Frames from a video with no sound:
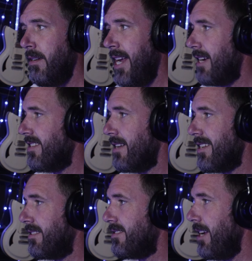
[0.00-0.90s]
Yeah, sounds
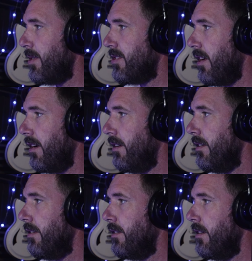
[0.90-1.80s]
like the same guitar.
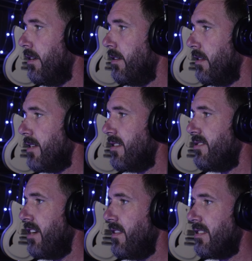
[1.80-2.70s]
Let's
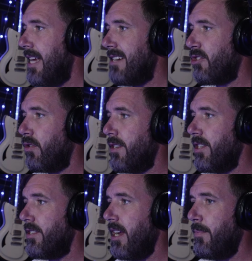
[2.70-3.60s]
listen to this last crunch
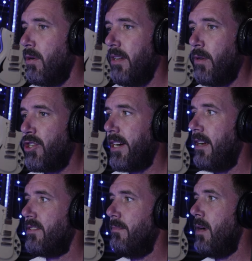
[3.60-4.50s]
example and then we'll check
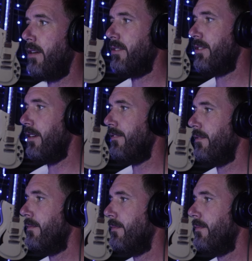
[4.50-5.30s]
out some modern stuff.